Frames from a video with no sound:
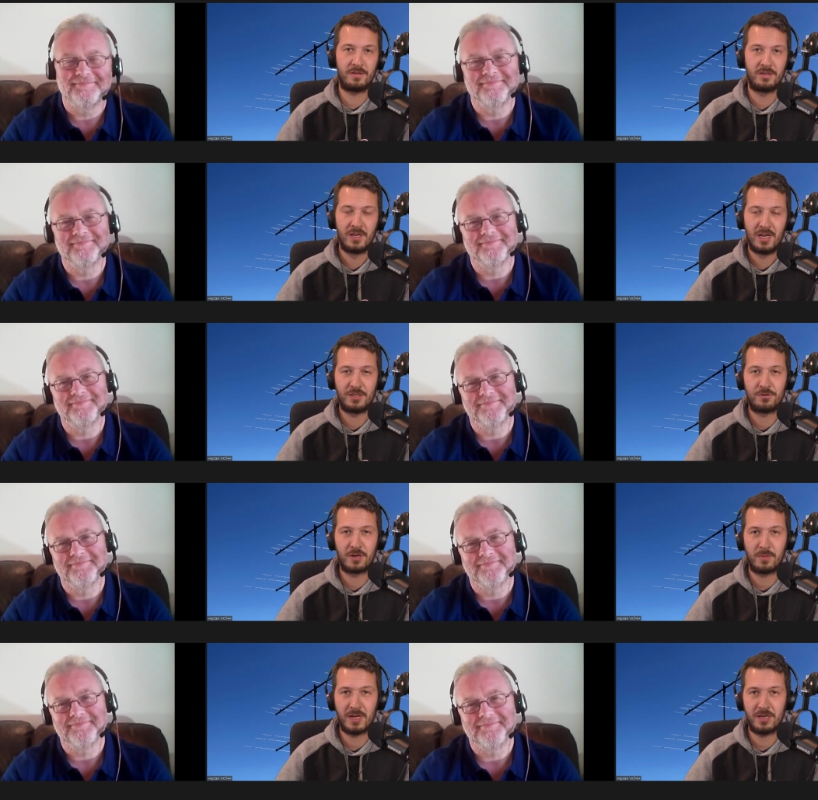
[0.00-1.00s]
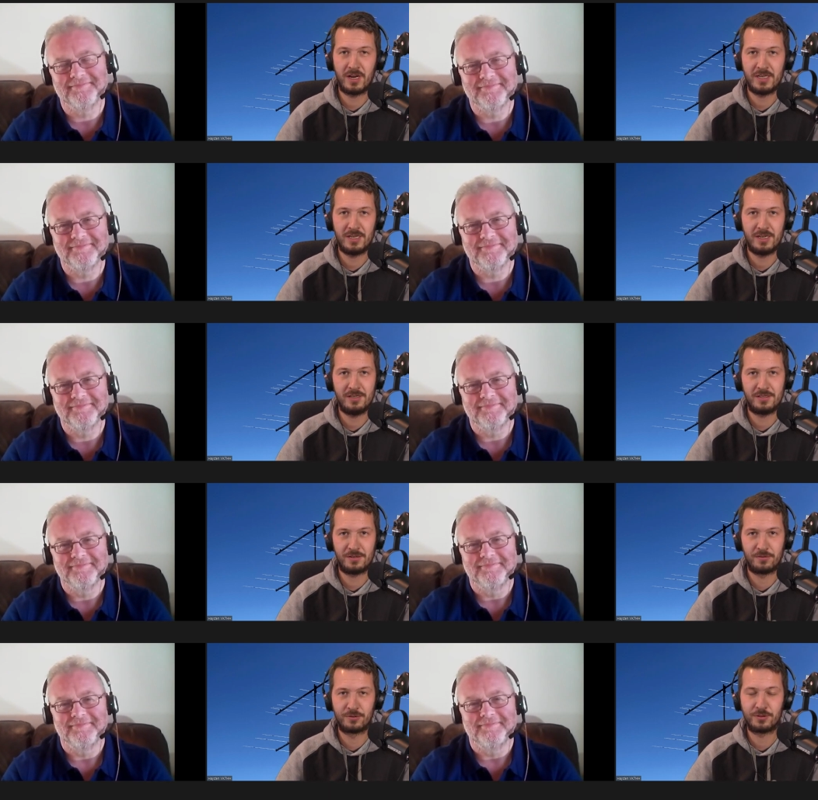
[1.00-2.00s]
Speaker 1: and and talking about your antennas and
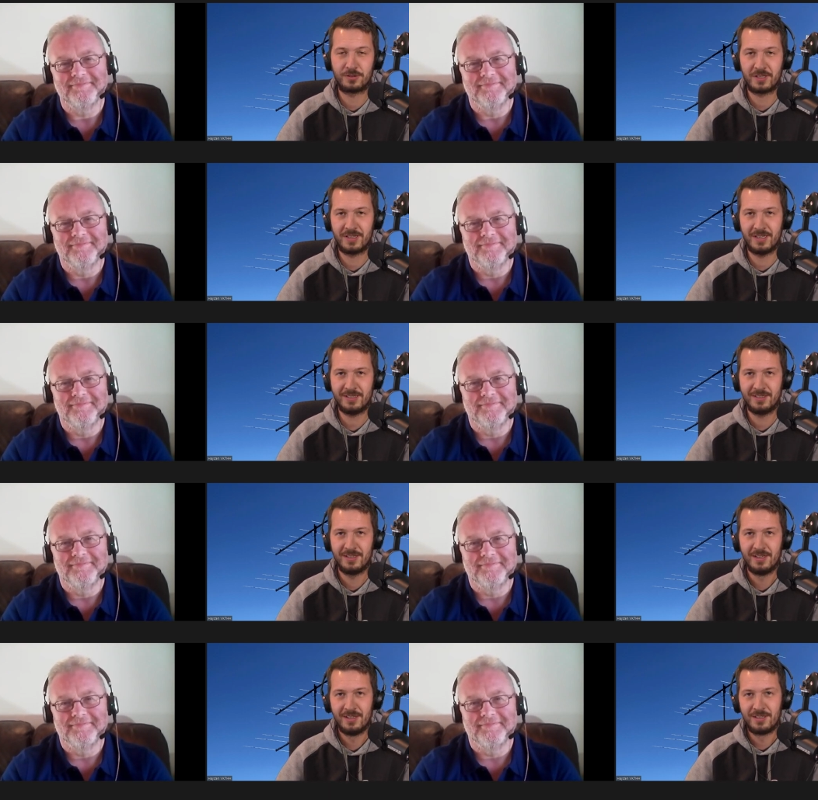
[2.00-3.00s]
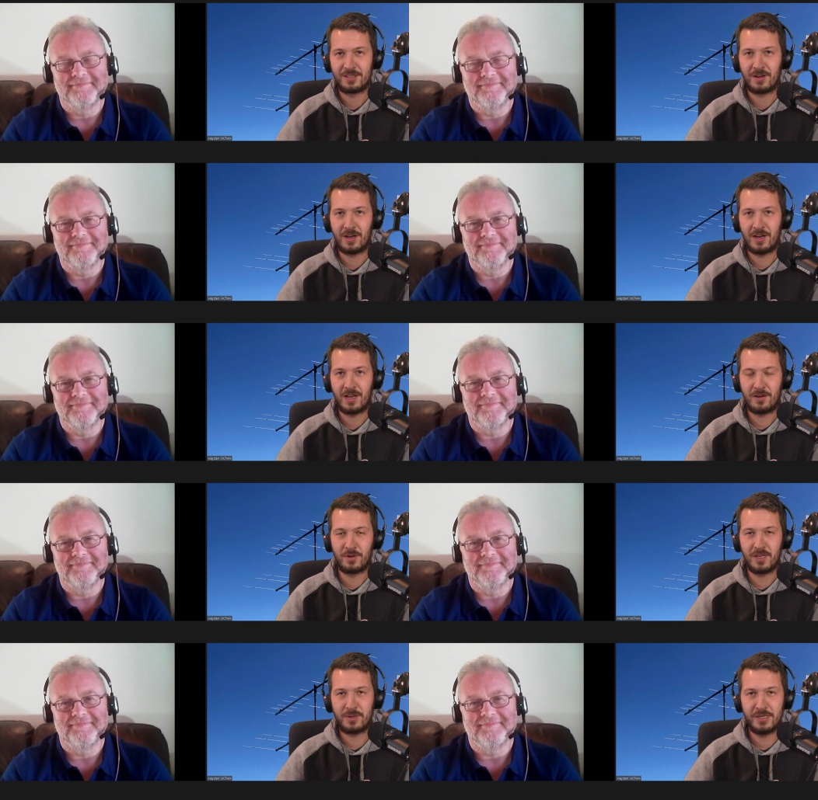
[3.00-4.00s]
all sorts of things. So I uh,
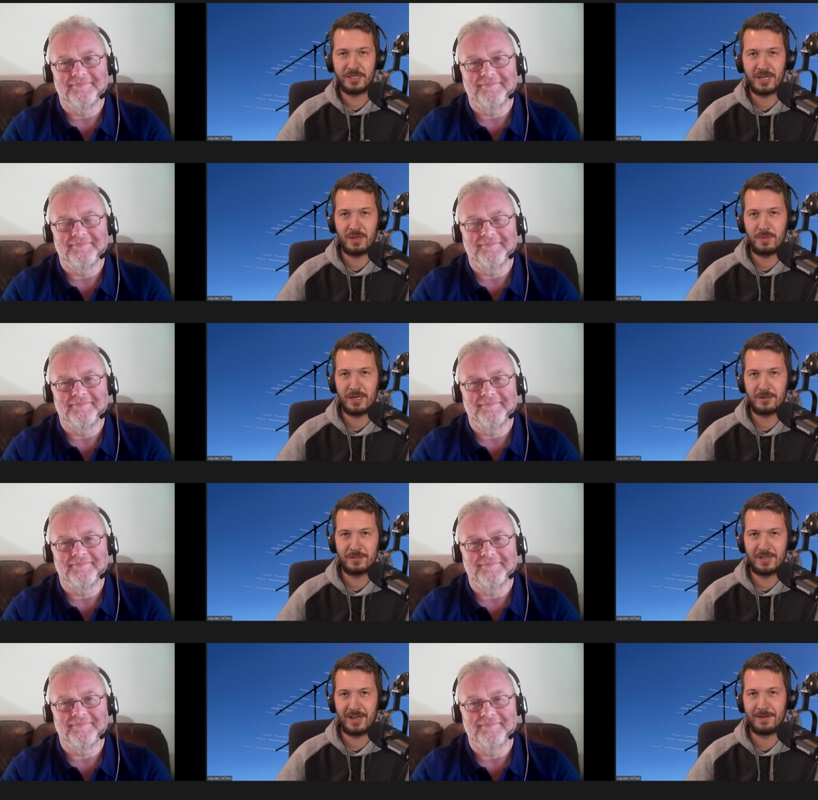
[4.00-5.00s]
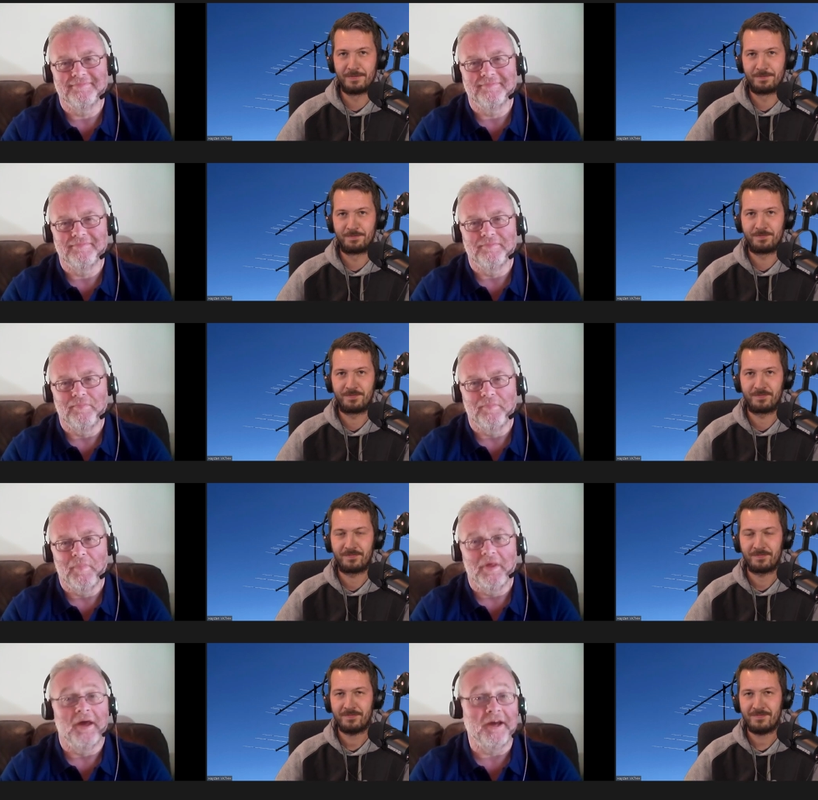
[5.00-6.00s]
really appreciate you being on today.
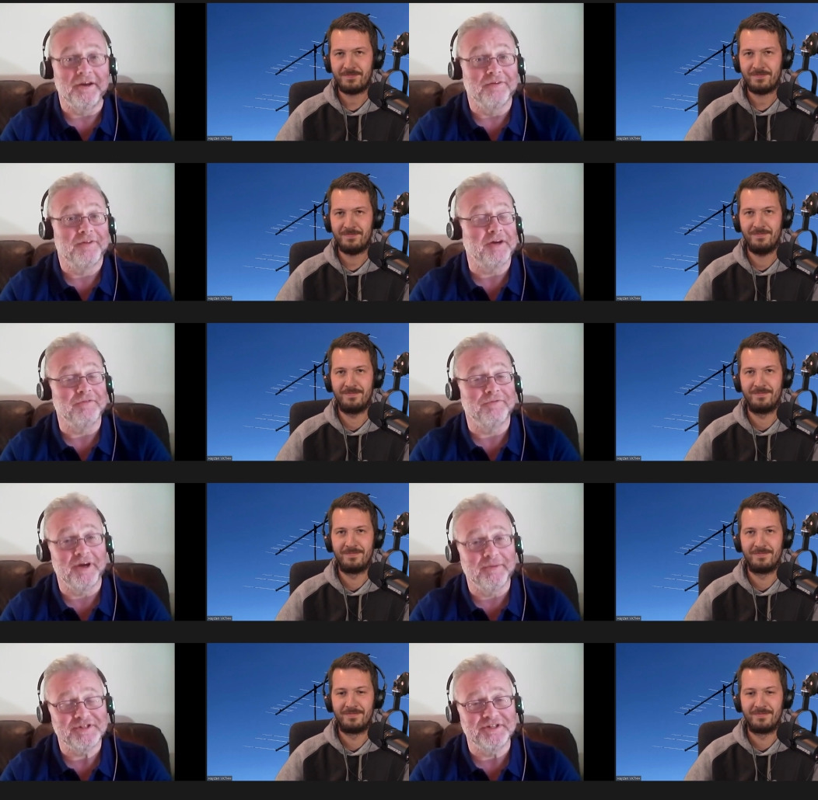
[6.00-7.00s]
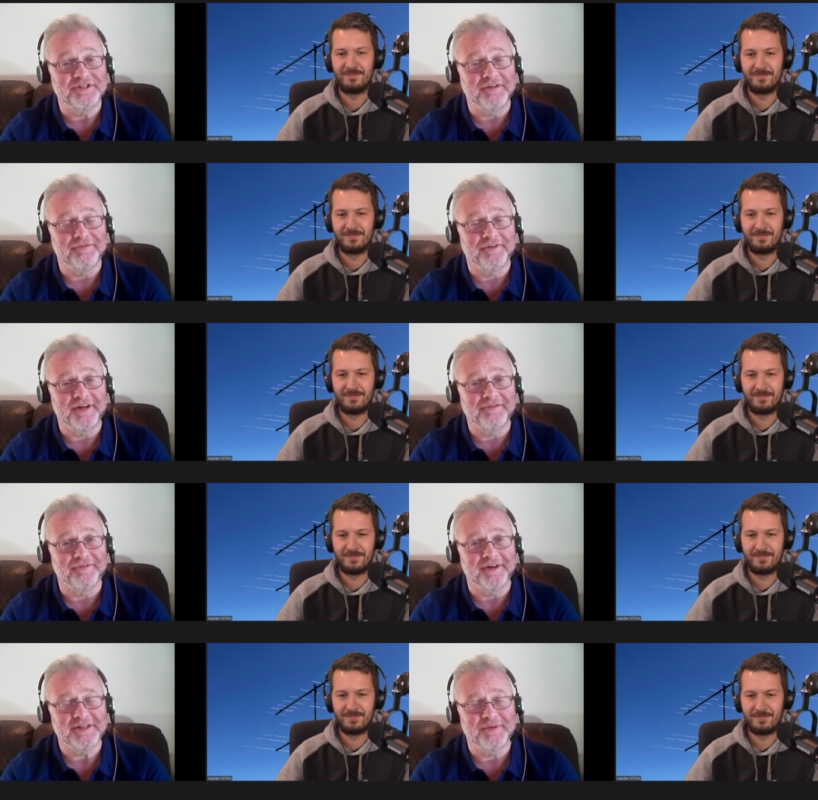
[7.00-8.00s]
Speaker 2: Hayden, thank you very much indeed for the
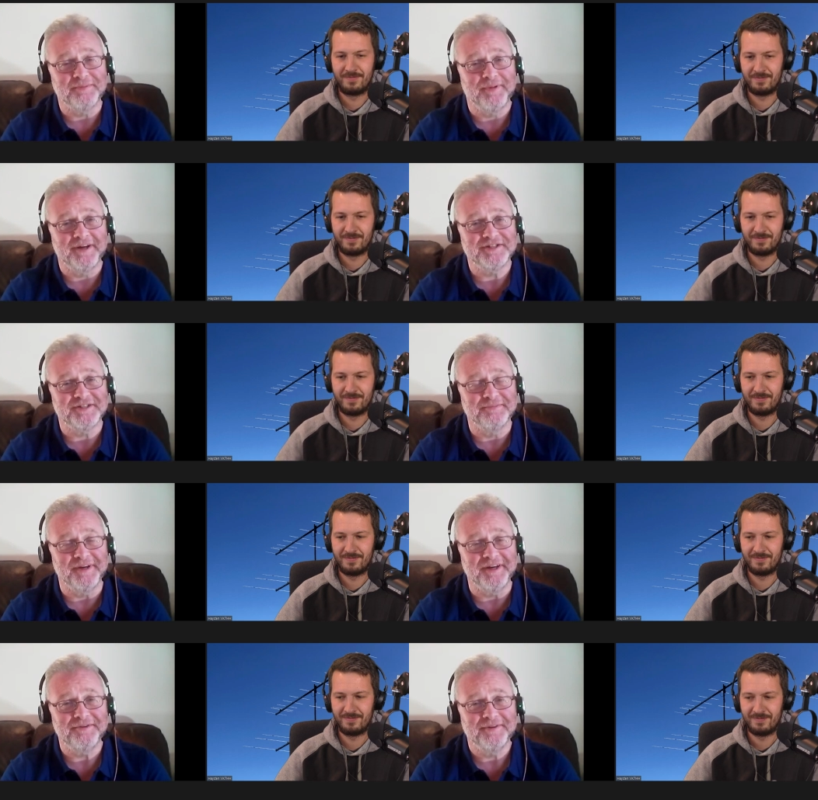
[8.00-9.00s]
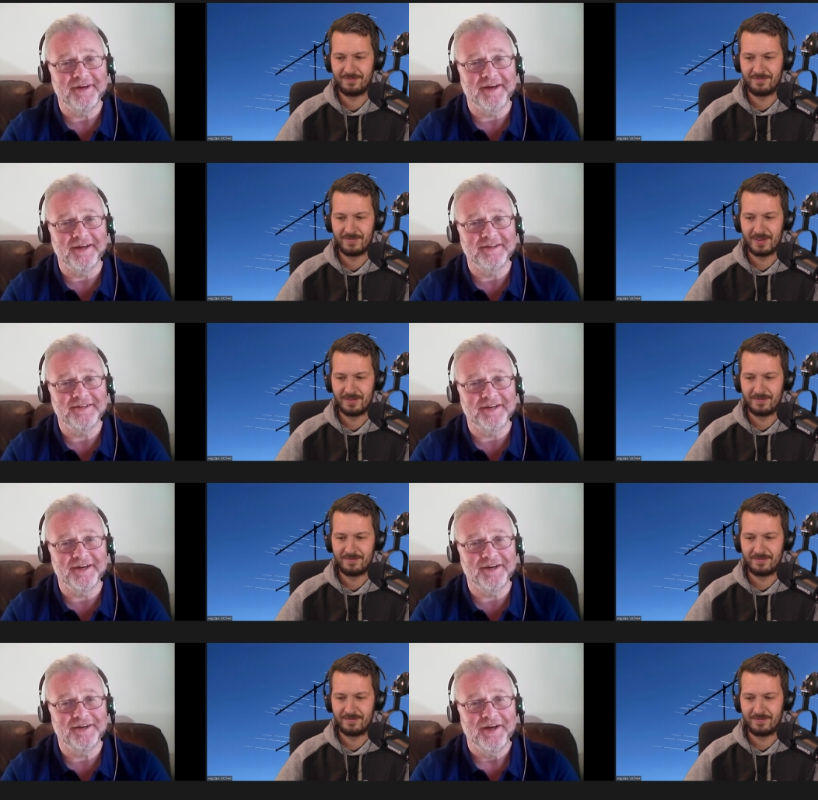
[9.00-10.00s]
invite. It's been a pleasure to meet you. And
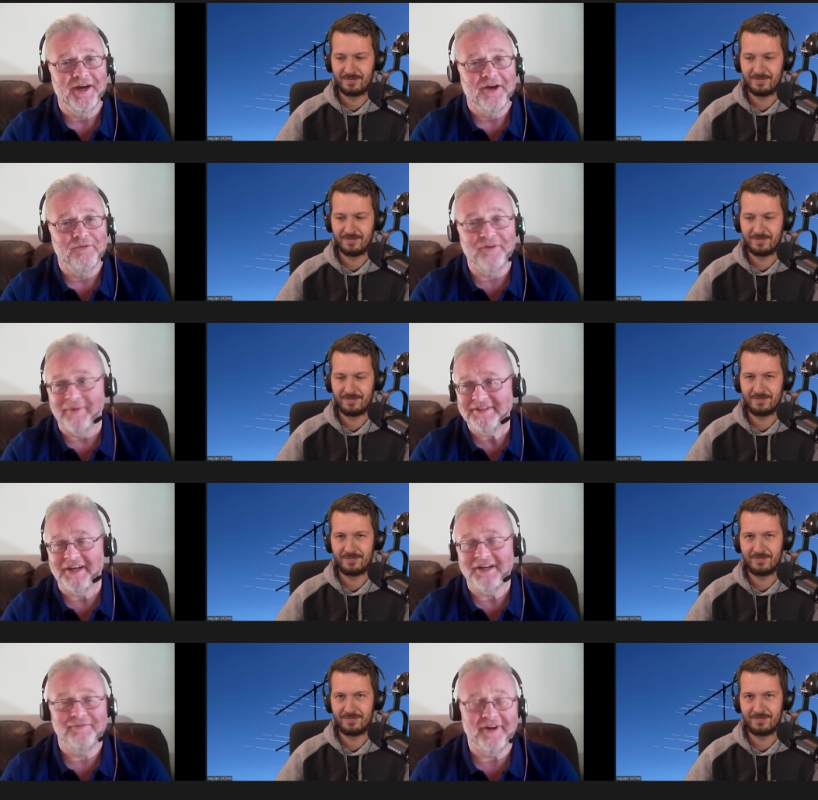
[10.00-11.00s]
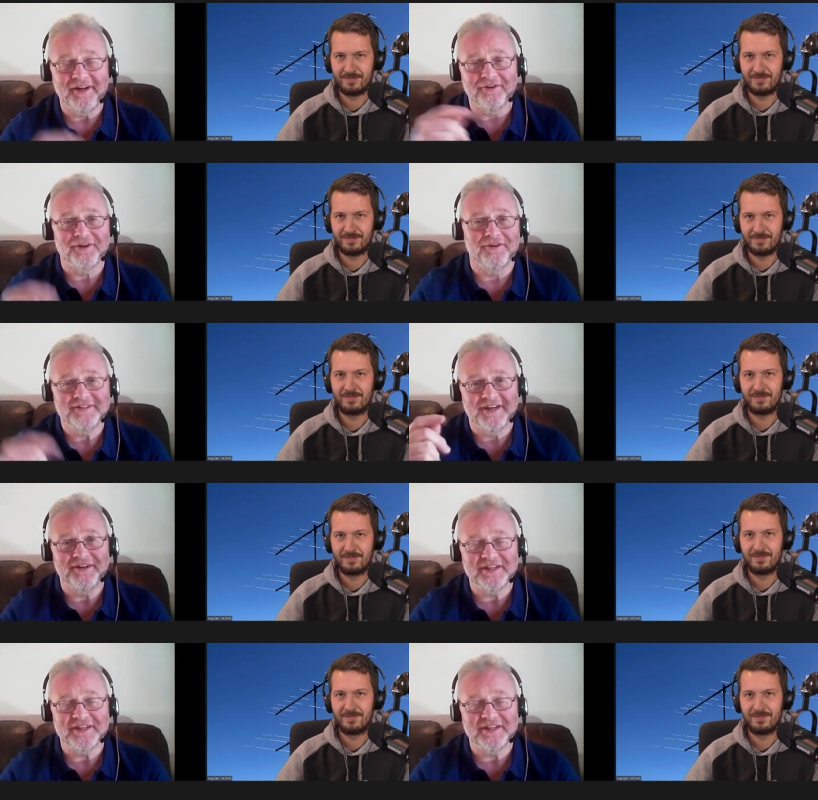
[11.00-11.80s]
uh, we've maintained a fairly good contact here